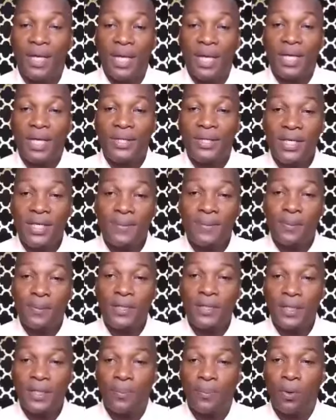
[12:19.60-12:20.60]
This
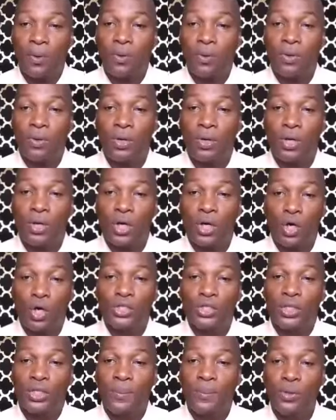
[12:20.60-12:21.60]
principle
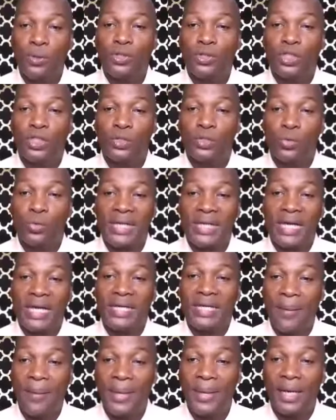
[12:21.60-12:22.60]
contributes to
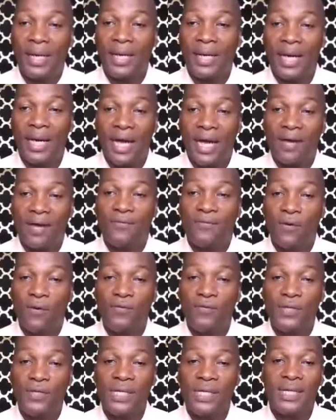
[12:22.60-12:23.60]
dynamic,
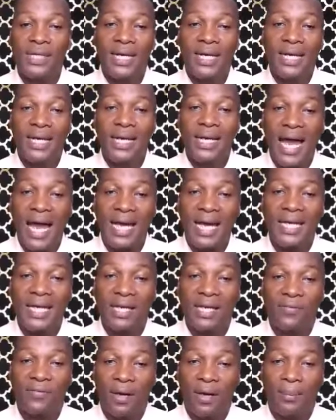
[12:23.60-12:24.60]
evolving learning
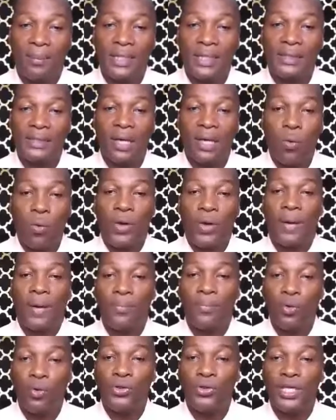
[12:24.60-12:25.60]
environment where
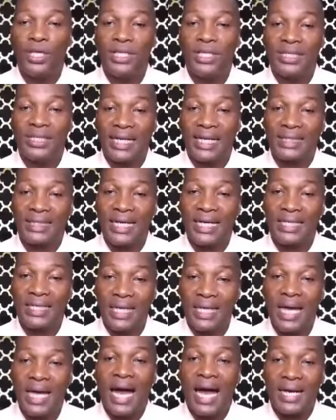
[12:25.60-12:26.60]
both instructors
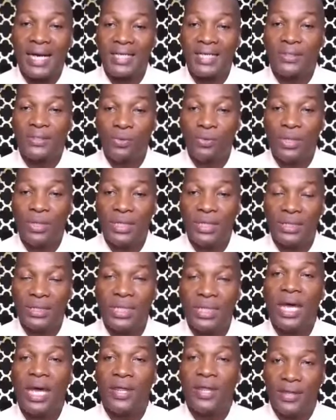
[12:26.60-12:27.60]
and
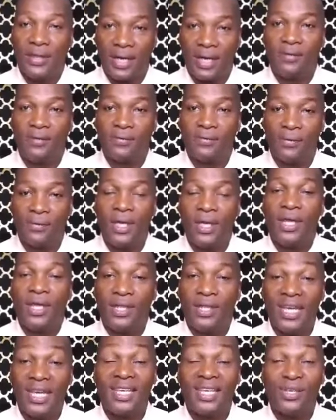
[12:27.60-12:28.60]
students thrive.
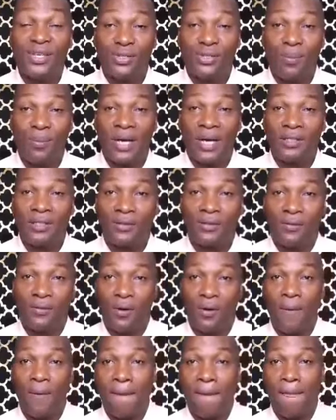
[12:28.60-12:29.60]
Thank you so much
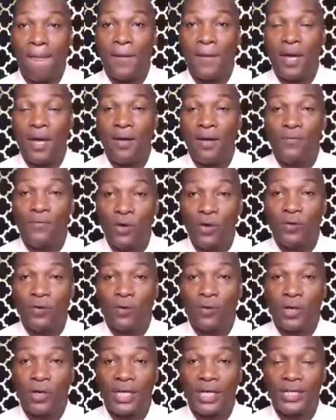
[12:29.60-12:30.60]
for viewing
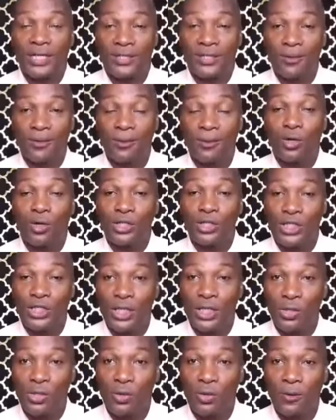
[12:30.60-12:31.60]
Frokil's show.
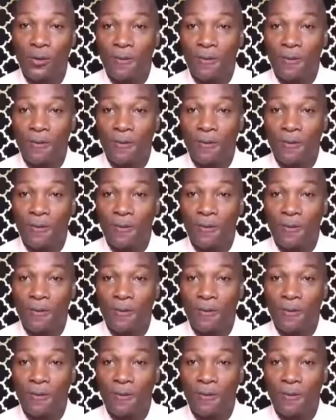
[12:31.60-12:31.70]
Continue